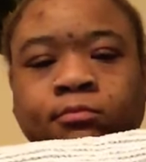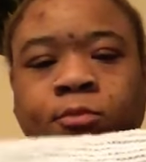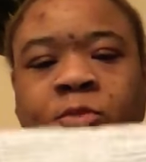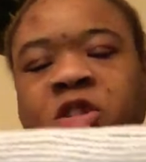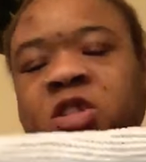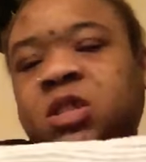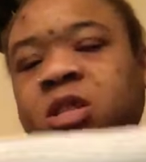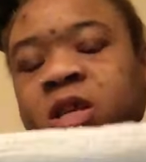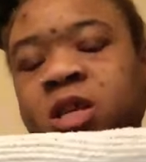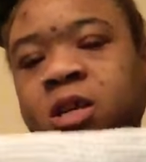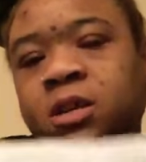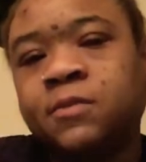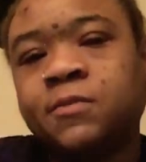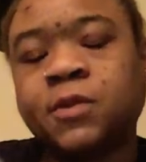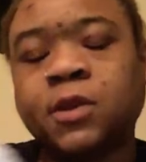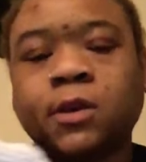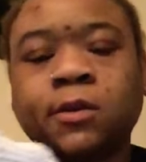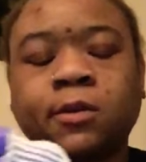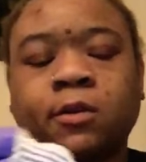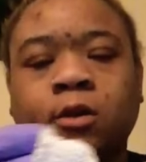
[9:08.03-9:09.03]

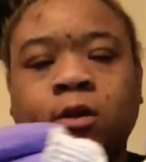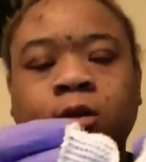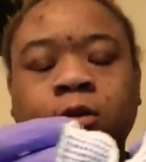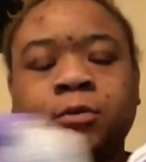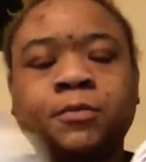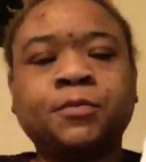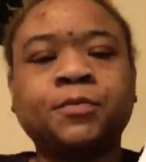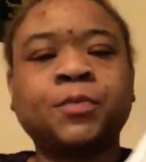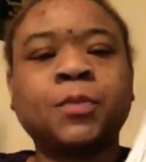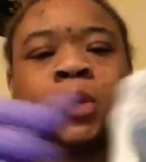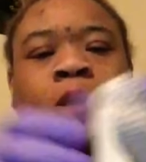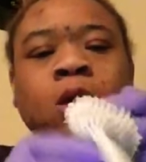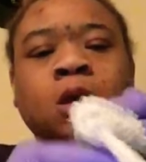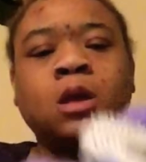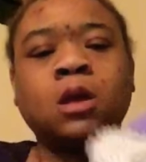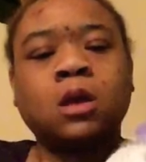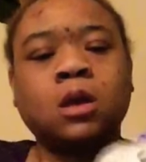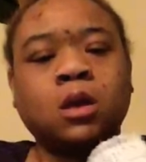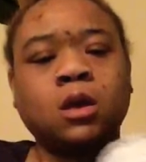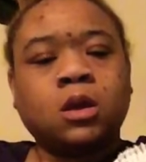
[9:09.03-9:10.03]
sleeves, I'll call them.
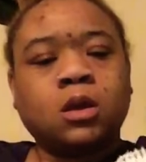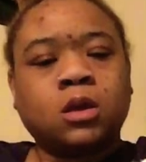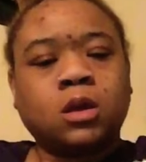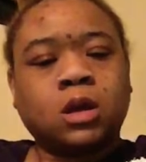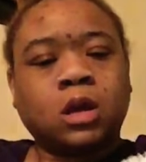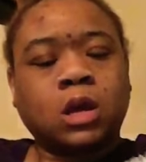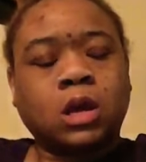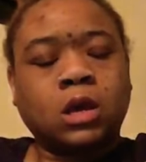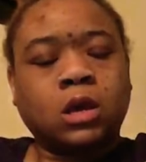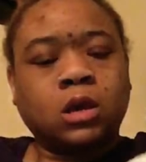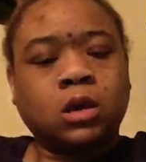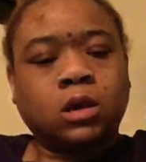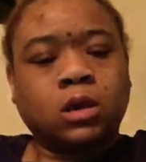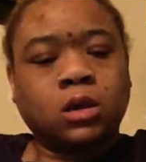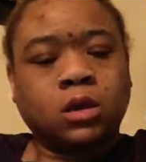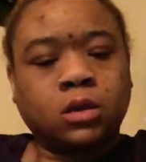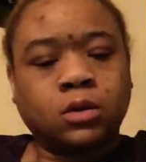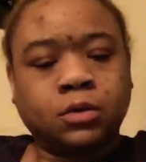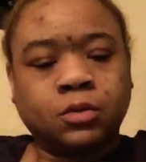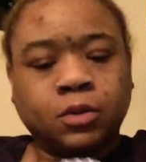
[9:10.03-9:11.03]

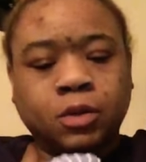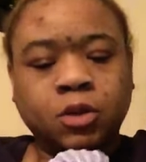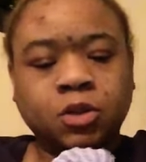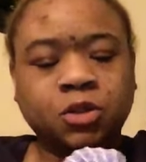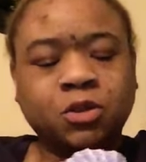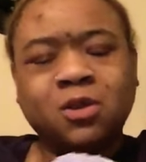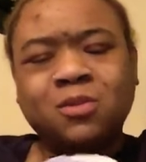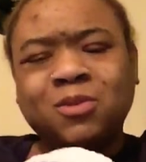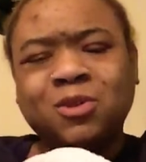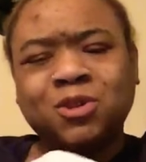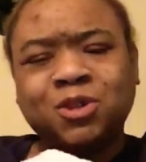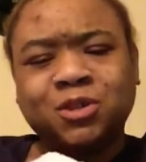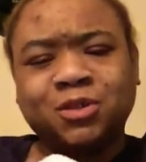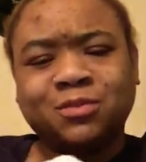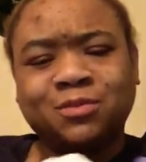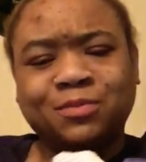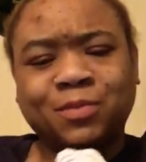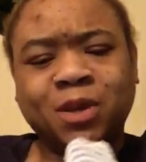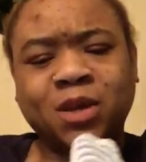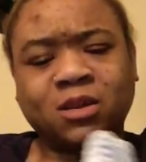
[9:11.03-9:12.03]
And because you don't want
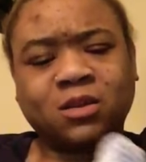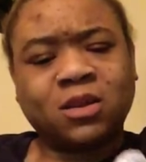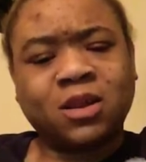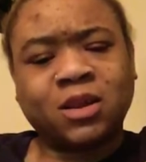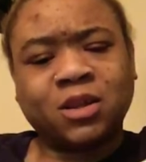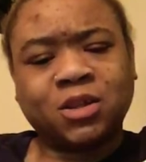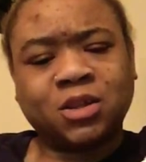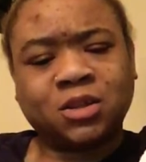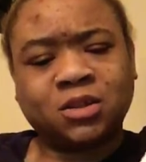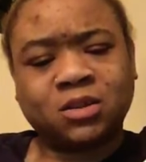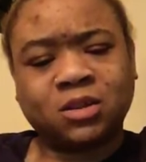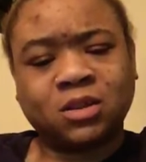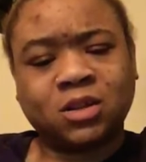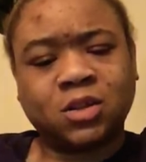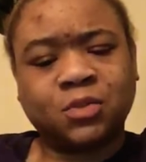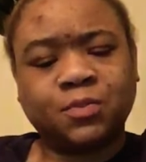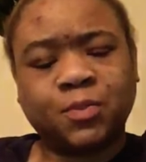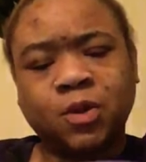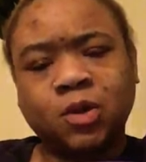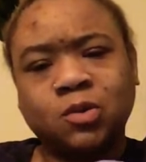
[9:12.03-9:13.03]
your PICC line just
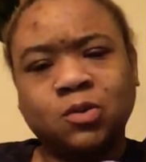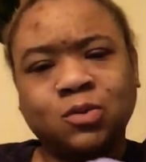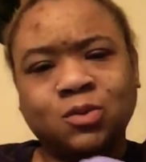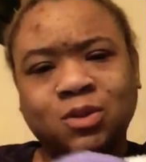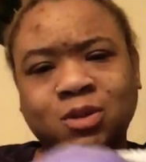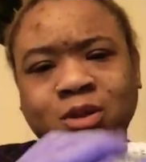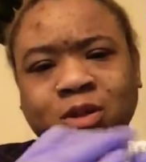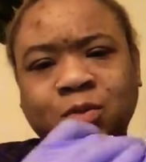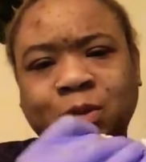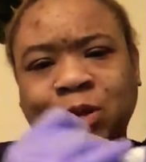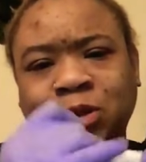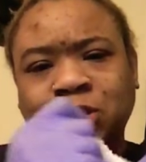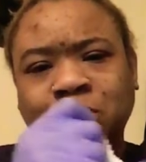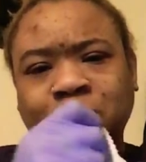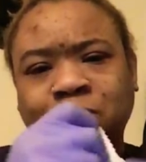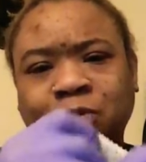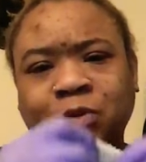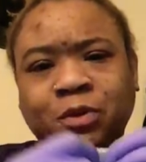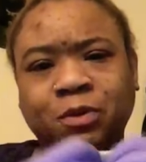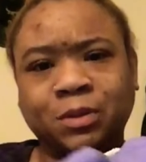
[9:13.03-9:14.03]
exposed, especially
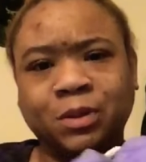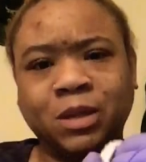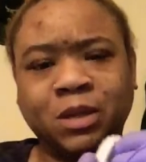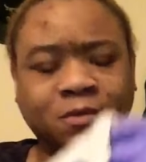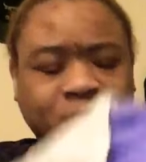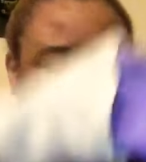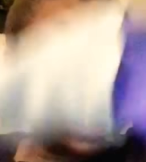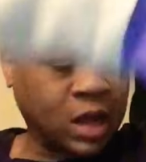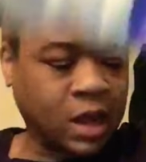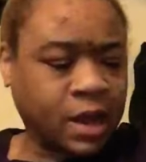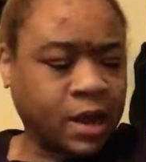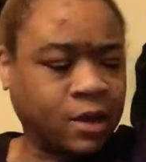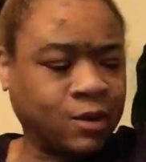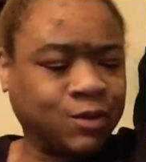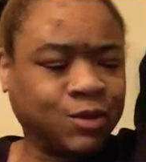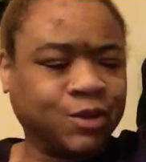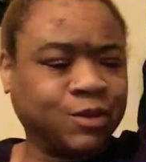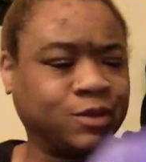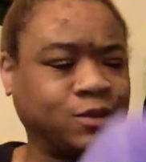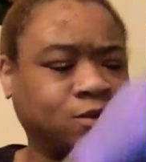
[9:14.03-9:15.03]
if you're leaving the
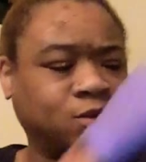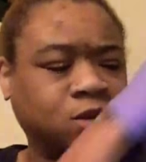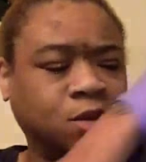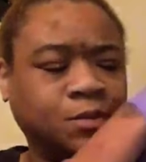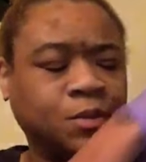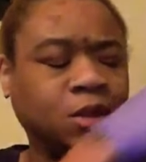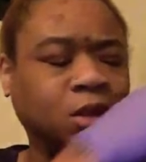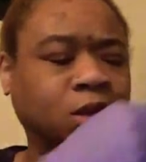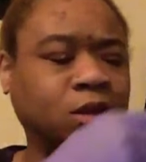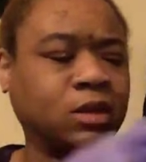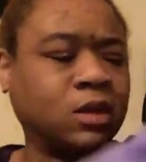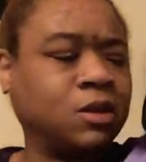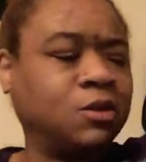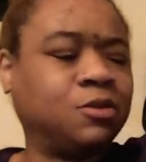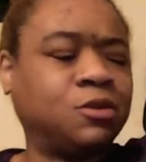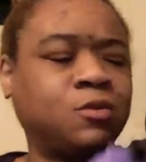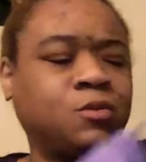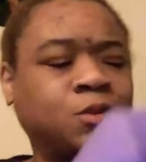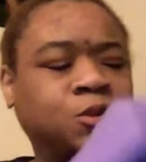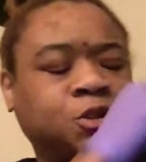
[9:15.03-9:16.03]
house or something like that. You
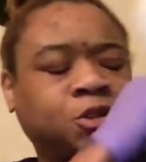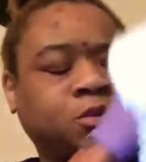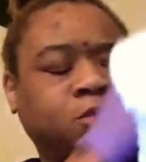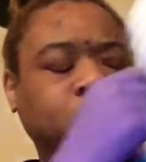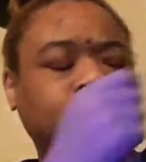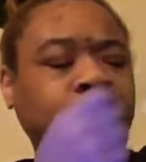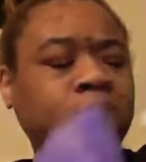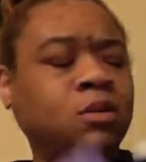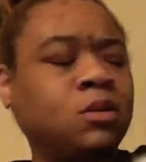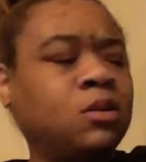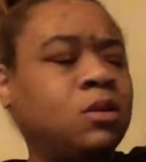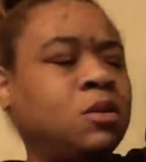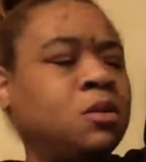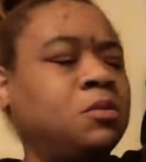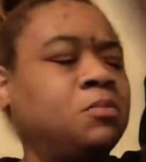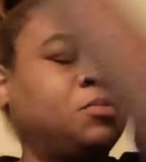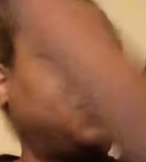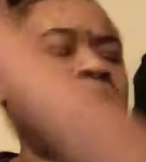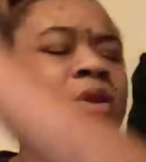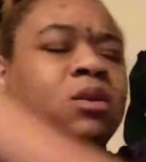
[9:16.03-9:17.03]
don't want your
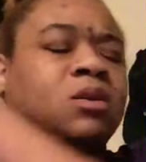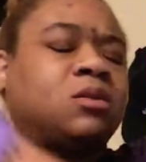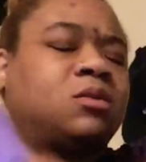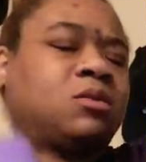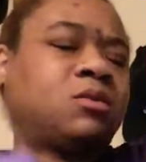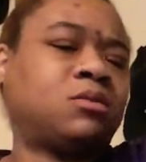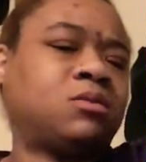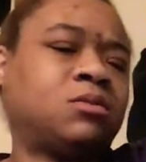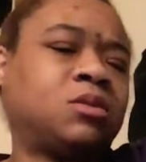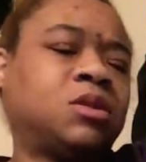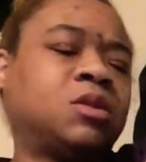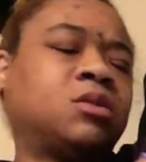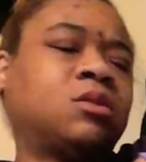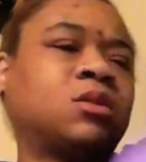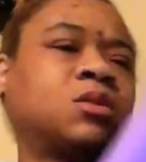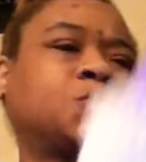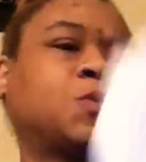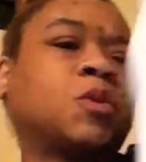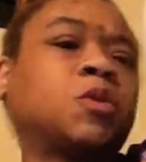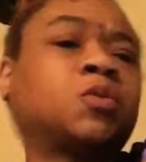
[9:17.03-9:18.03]
PICC just
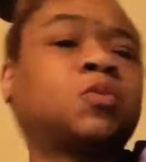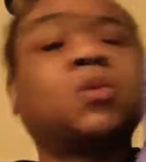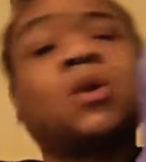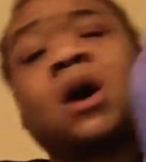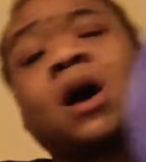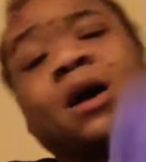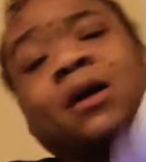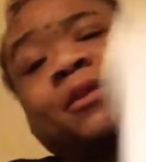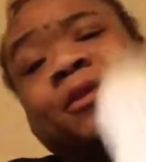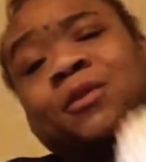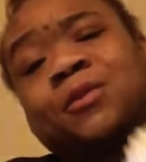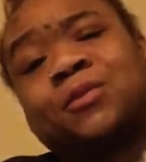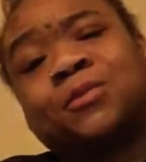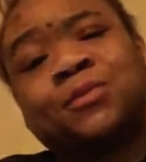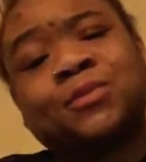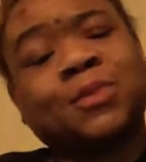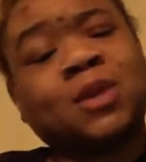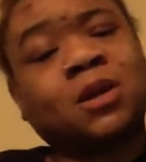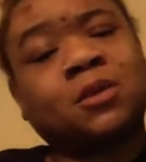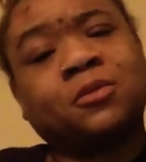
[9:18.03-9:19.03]
exposed. Well, I don't.
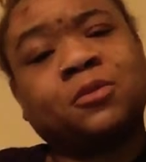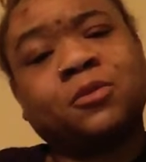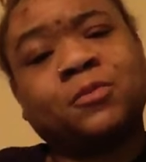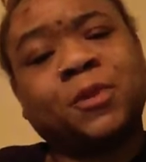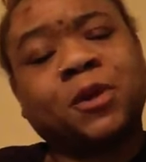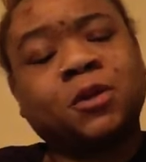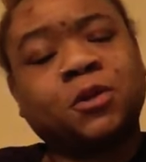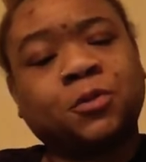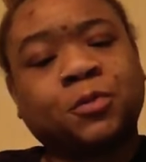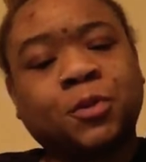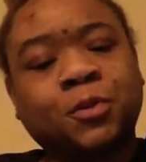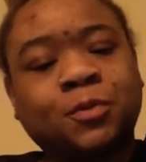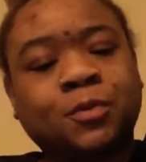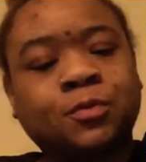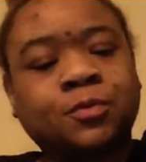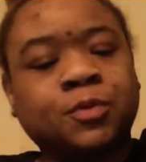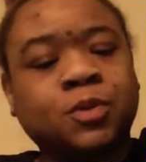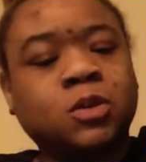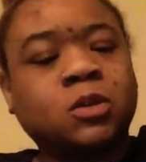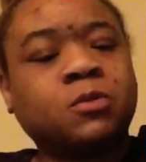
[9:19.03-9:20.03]
I don't know about other people.
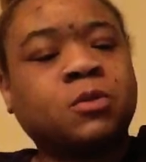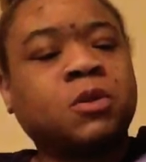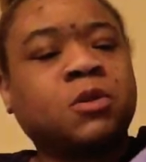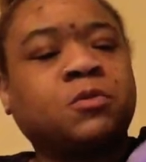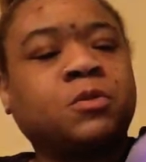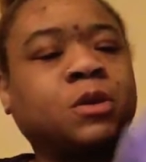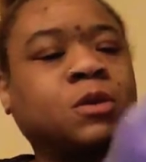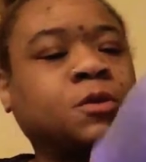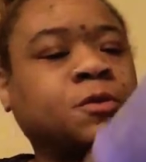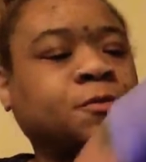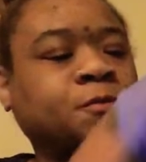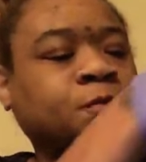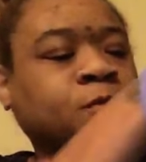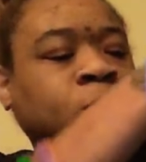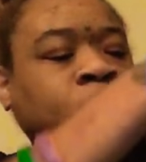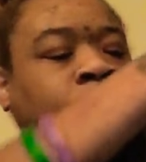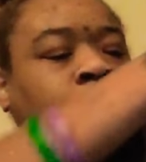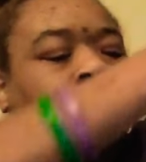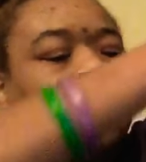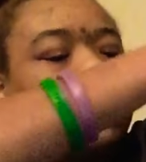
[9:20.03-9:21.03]
So anyways,
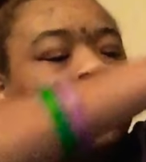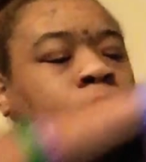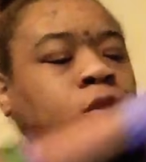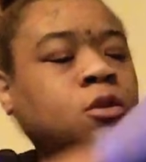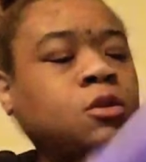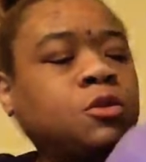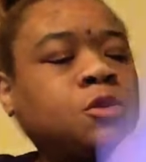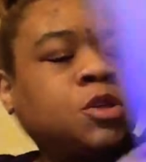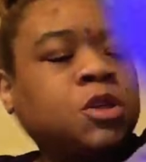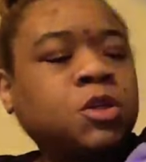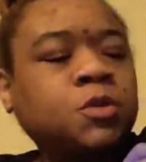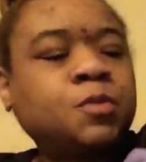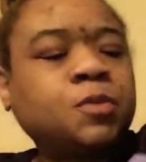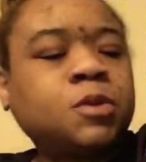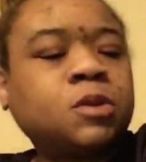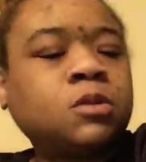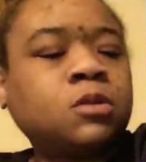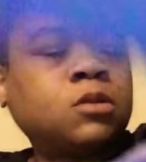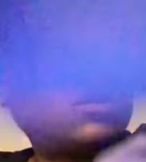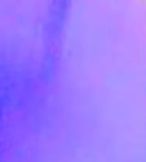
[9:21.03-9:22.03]
you just
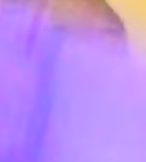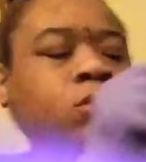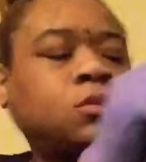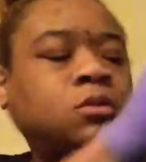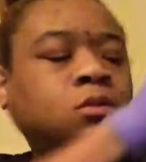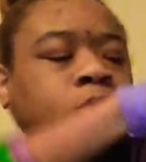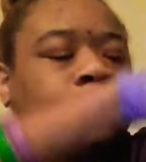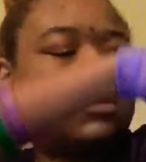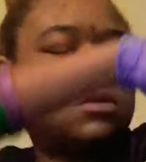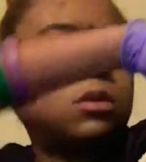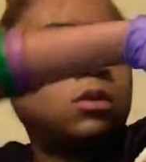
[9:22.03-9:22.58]
put the little